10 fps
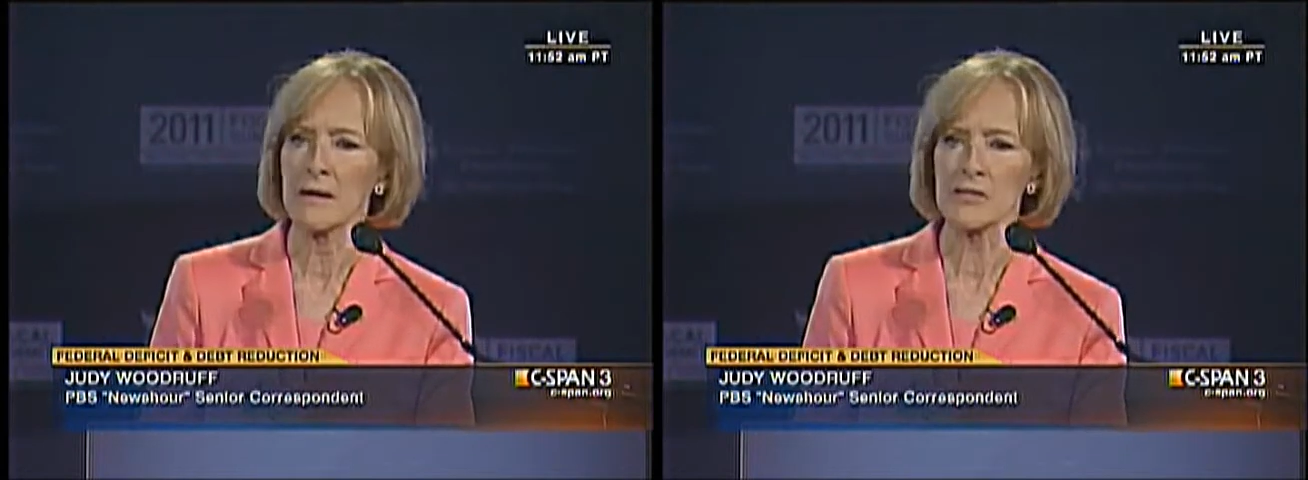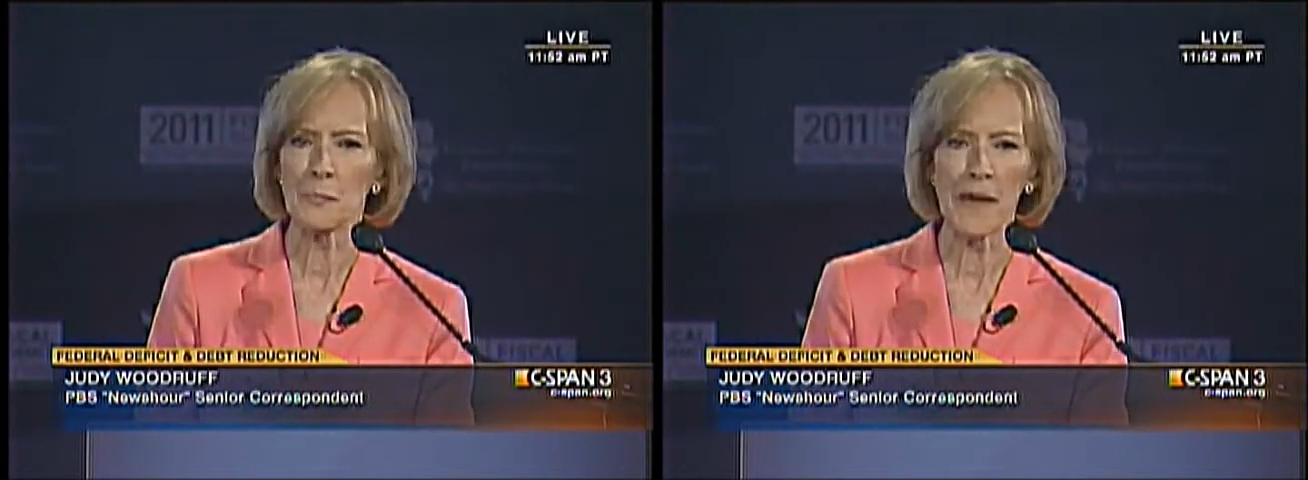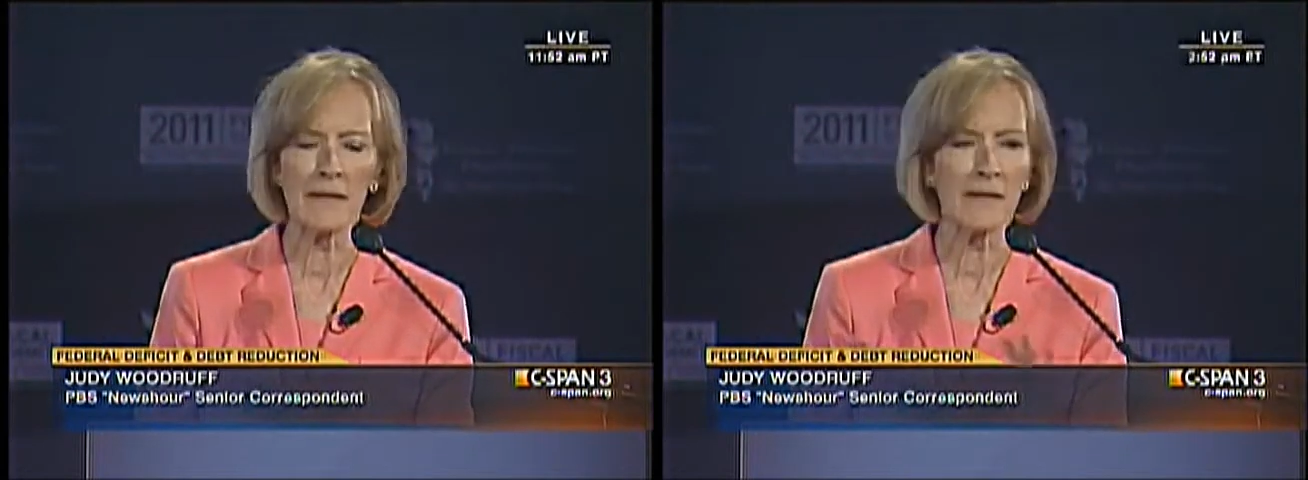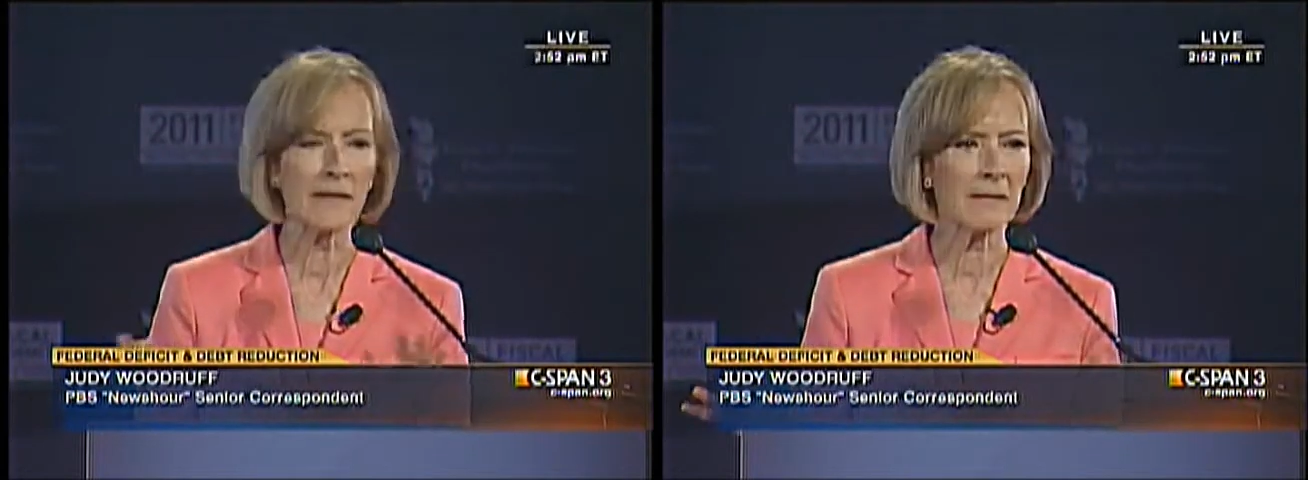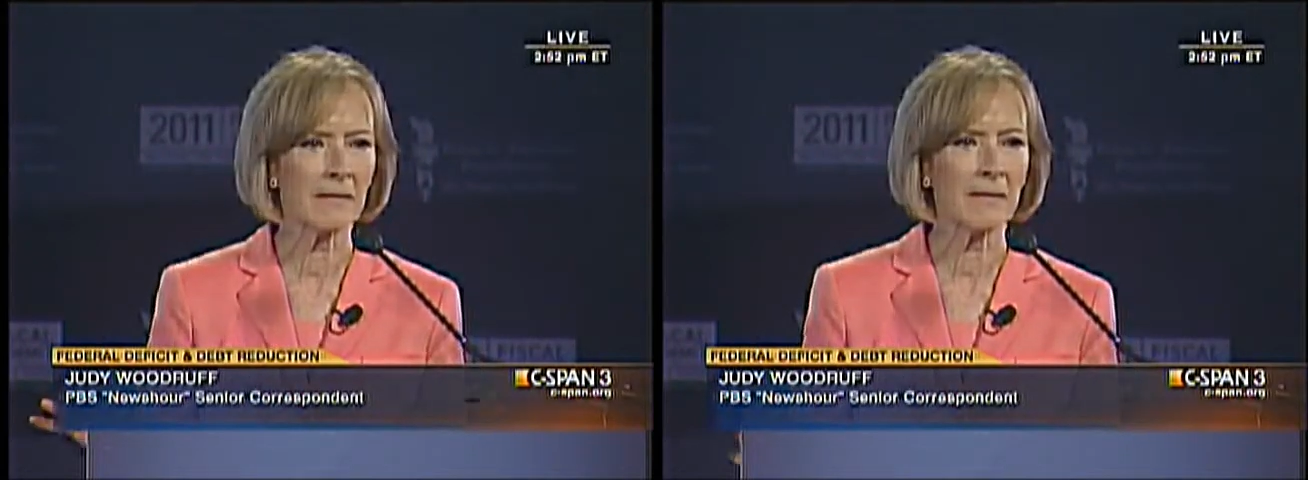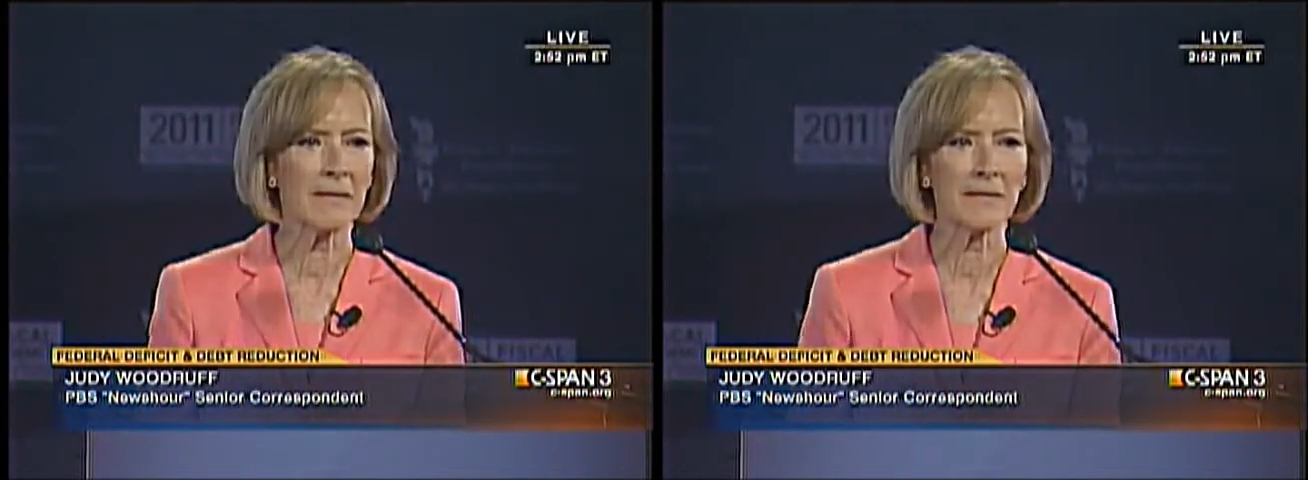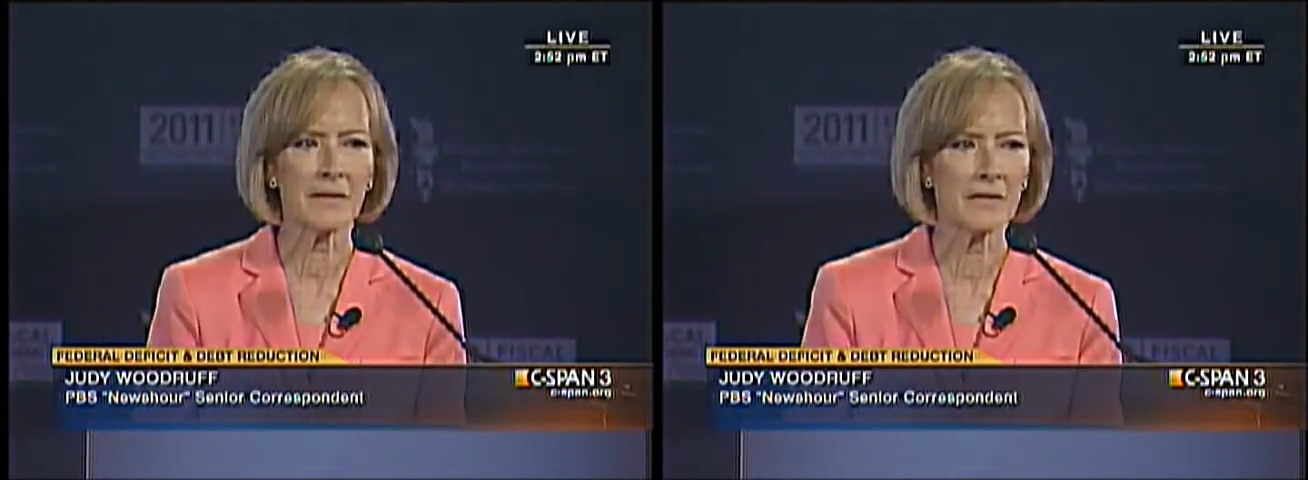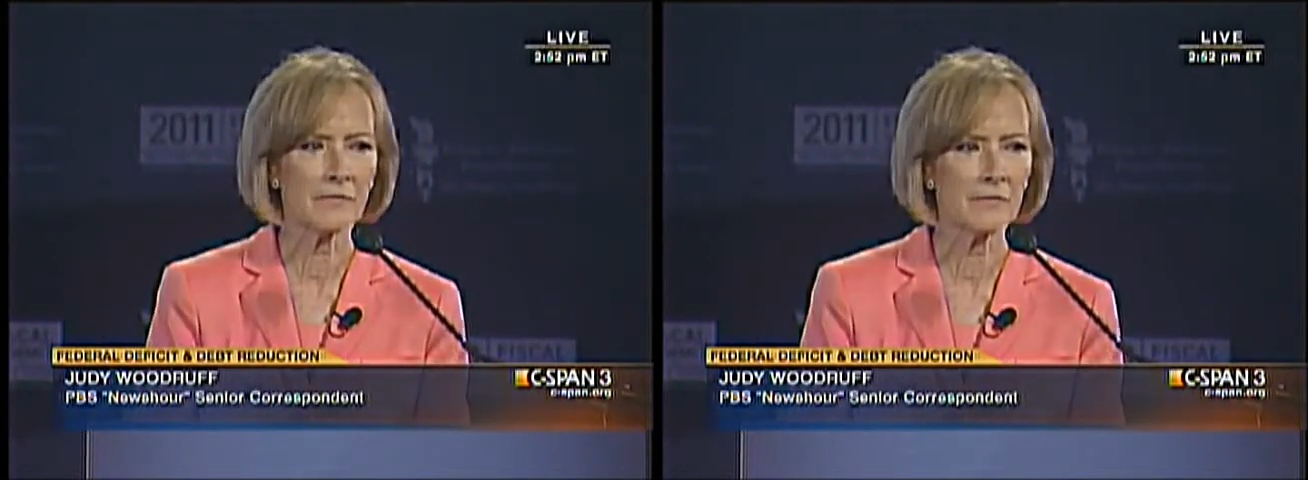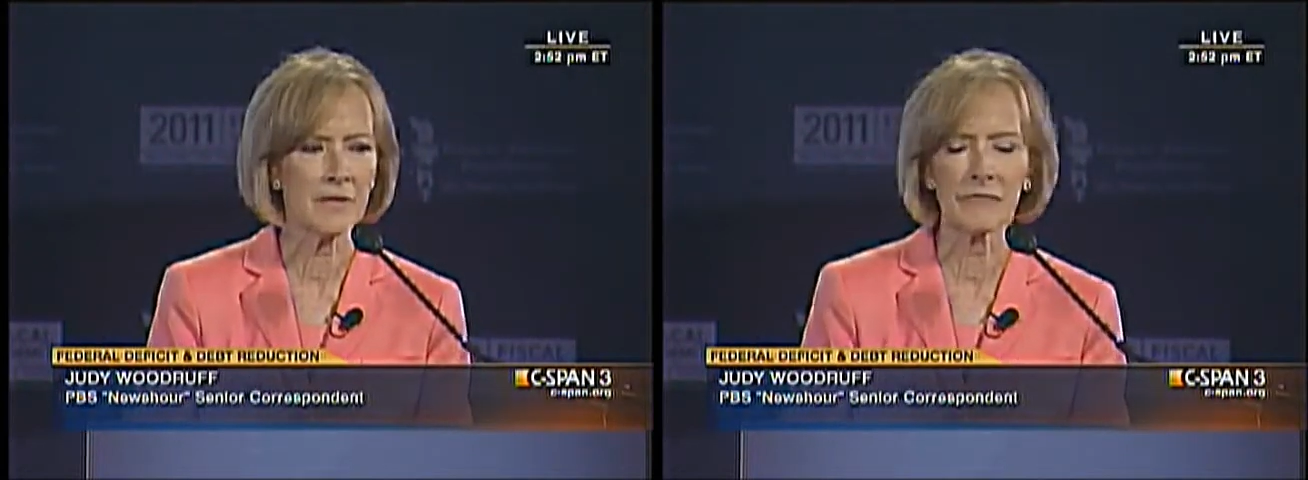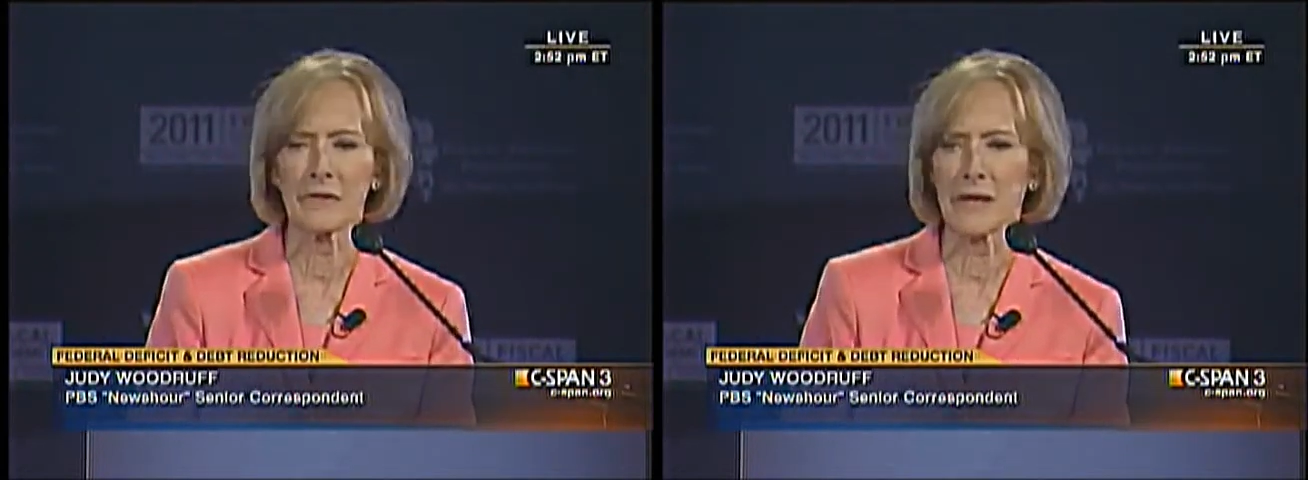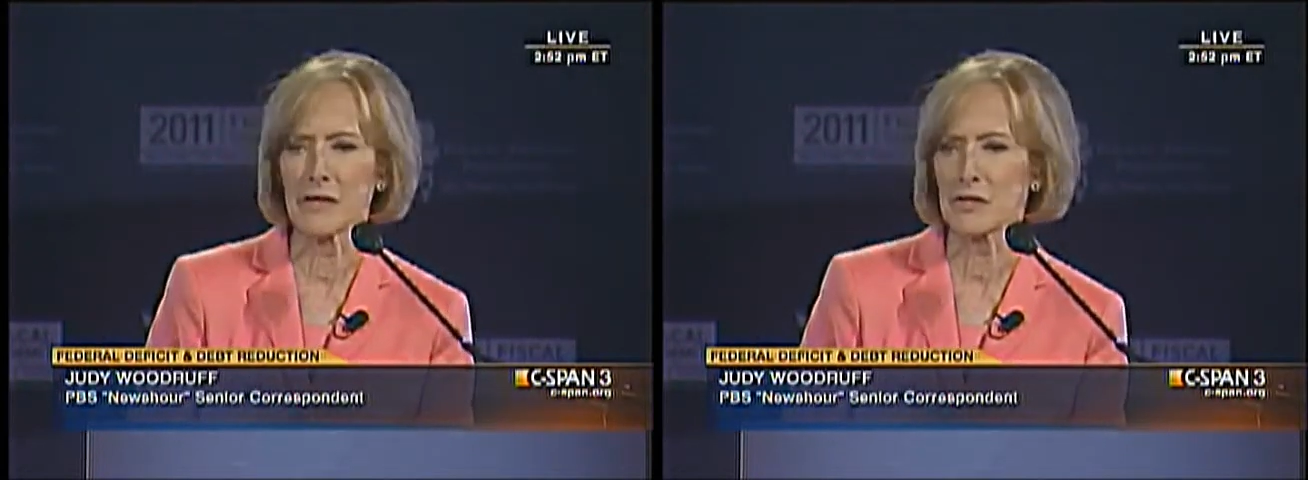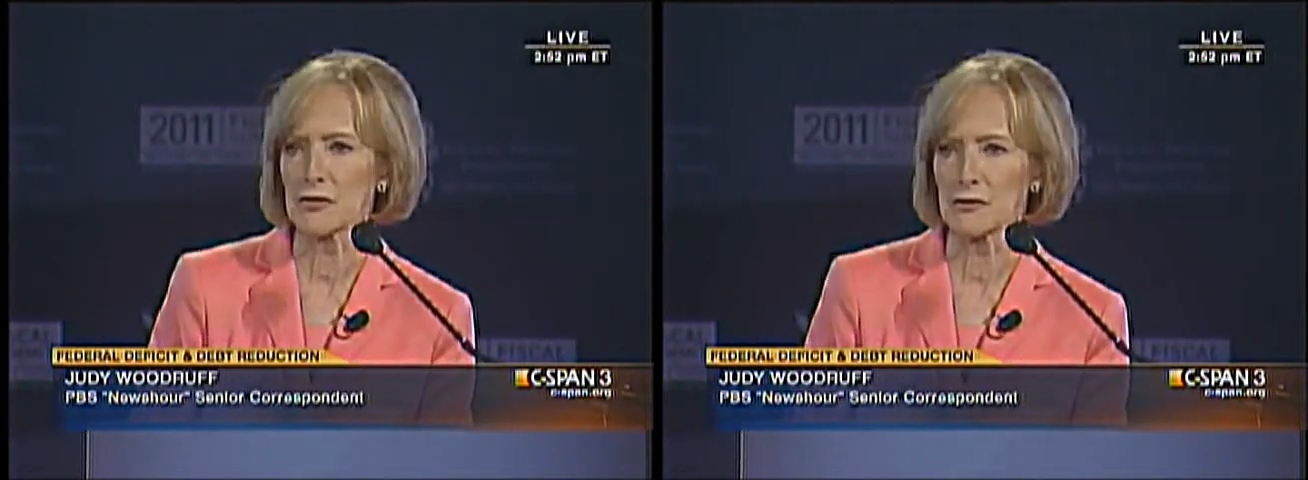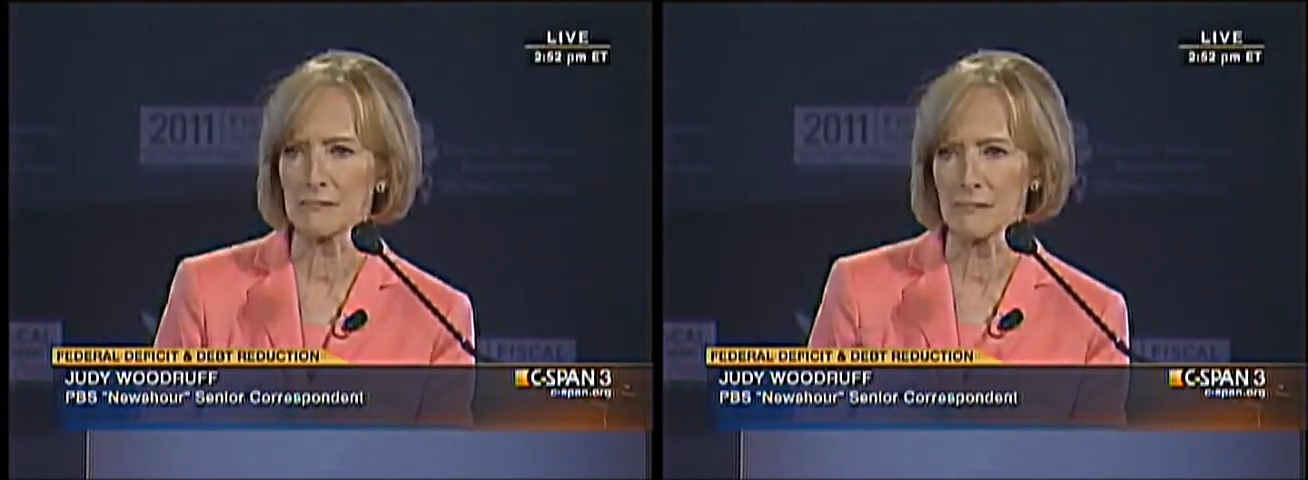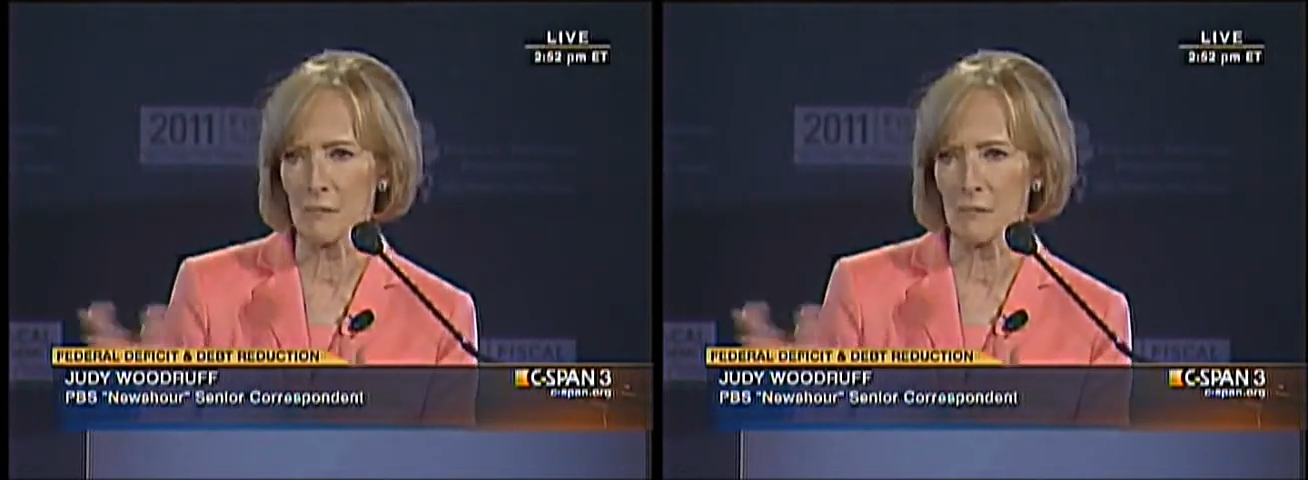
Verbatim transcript: spending of a nature